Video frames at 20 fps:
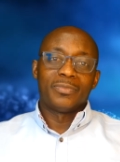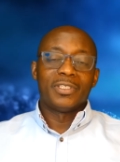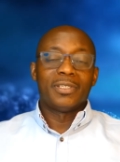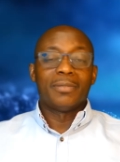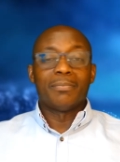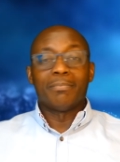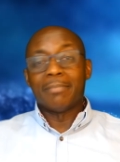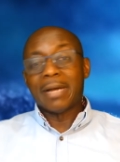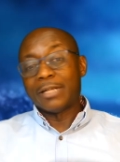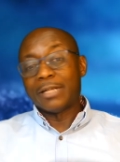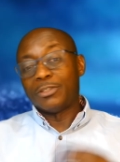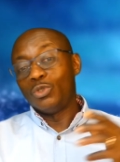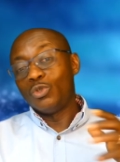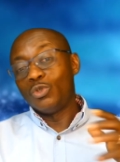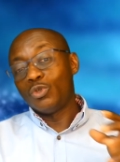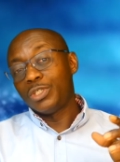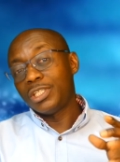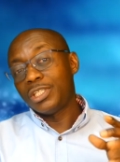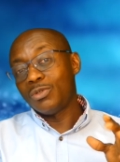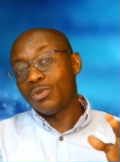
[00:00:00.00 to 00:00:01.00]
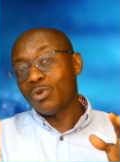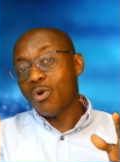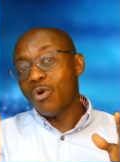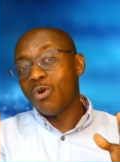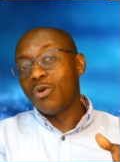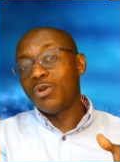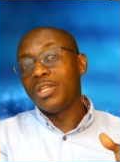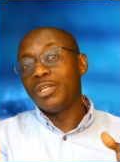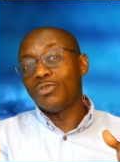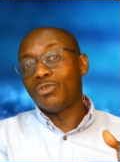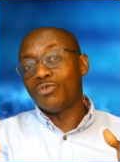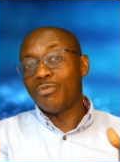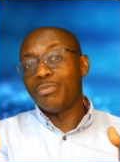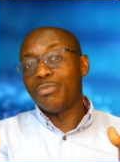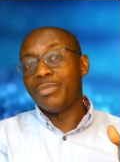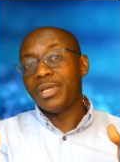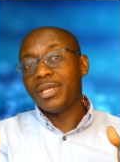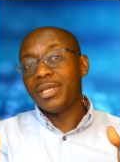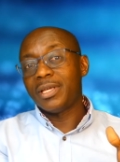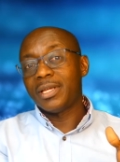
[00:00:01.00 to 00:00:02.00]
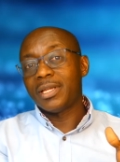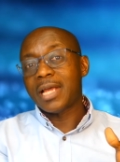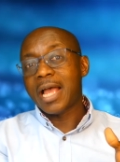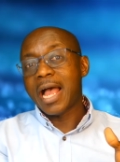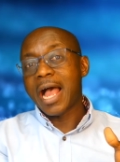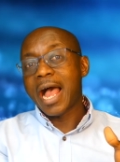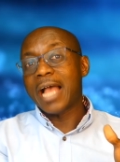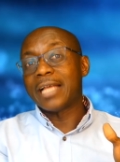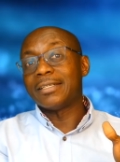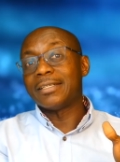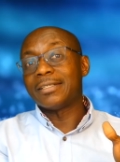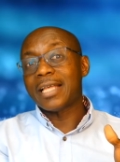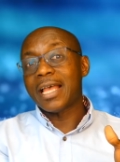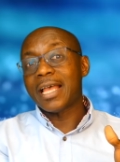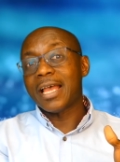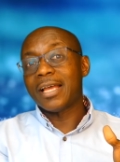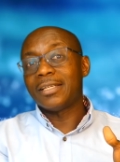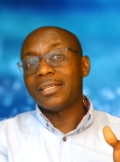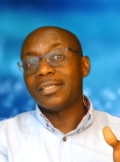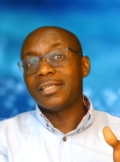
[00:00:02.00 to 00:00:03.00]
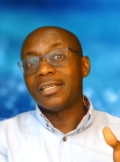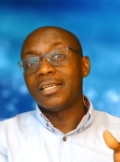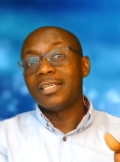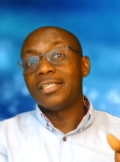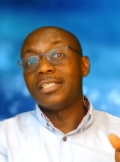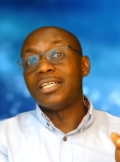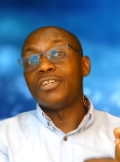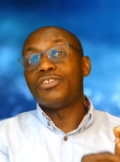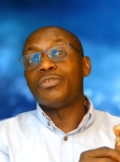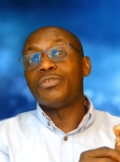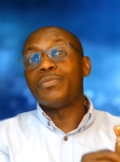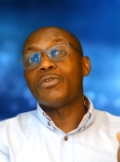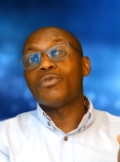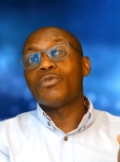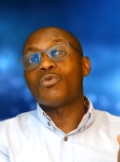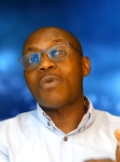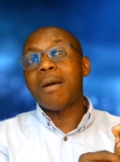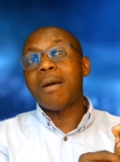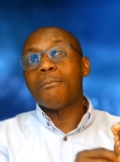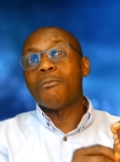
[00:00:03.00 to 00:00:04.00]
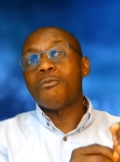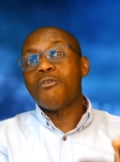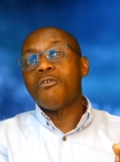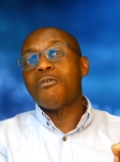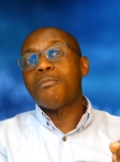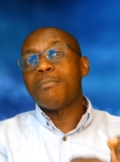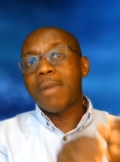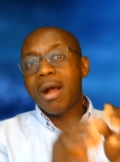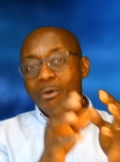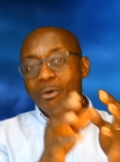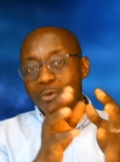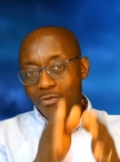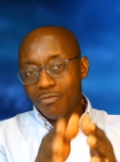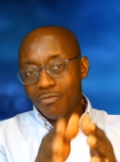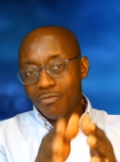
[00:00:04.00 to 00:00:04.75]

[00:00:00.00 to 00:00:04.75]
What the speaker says: But using only Tumi, I said, yetumi noa mo ma wo.